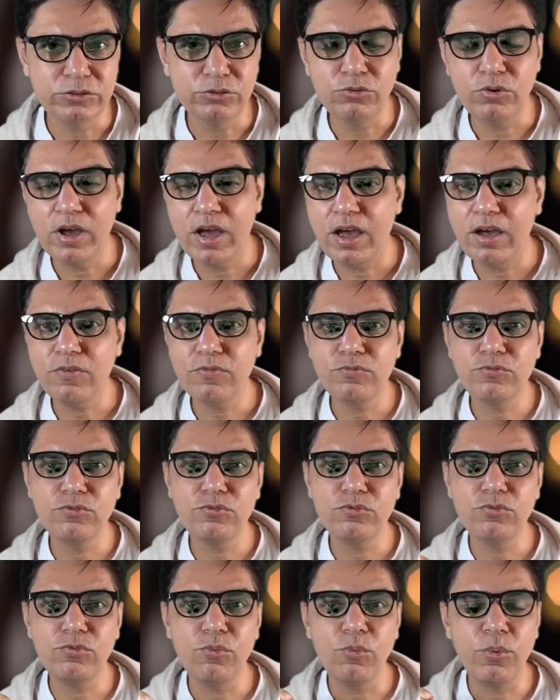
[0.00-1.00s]
You have to
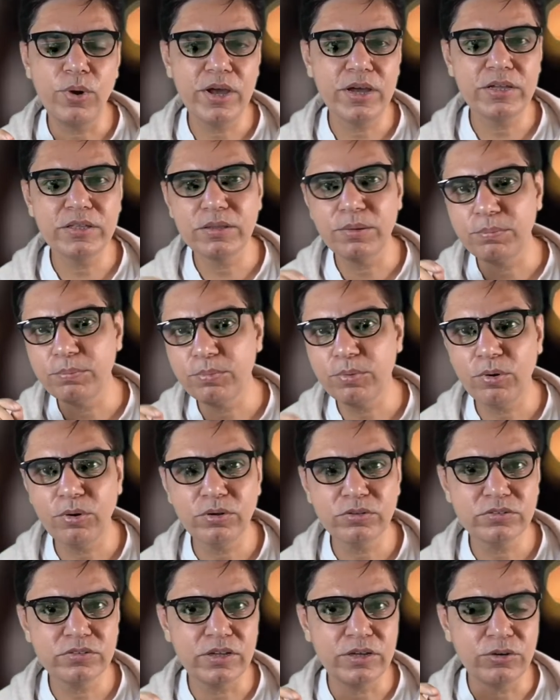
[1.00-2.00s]
weigh the
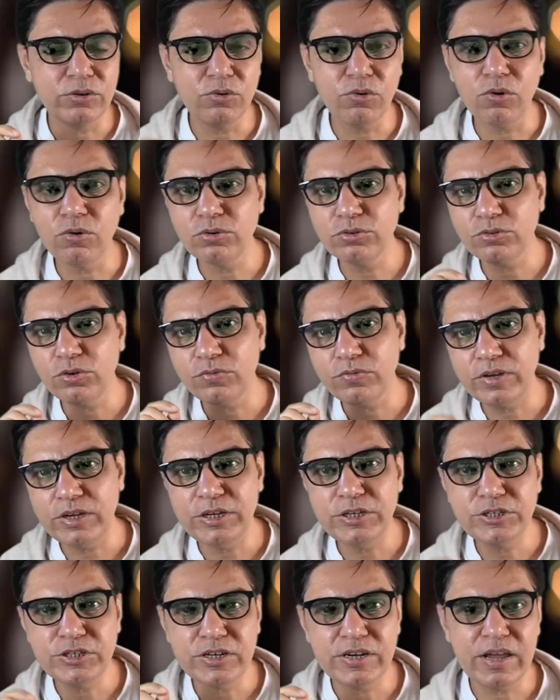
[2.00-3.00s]
pros and cons of
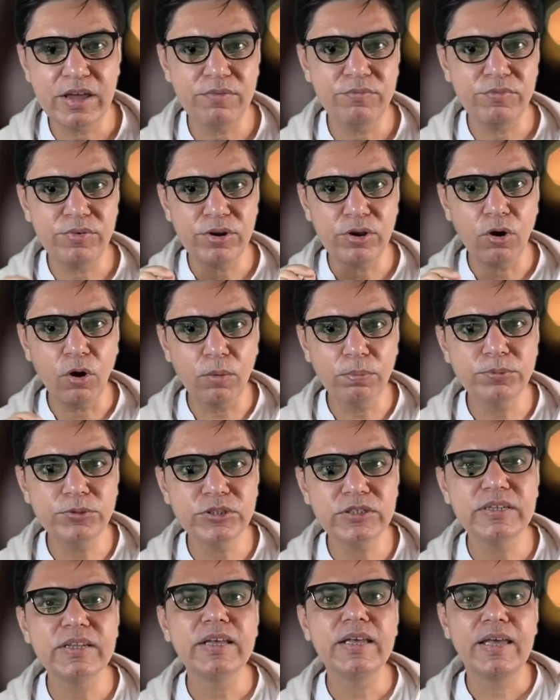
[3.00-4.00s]
each and every option.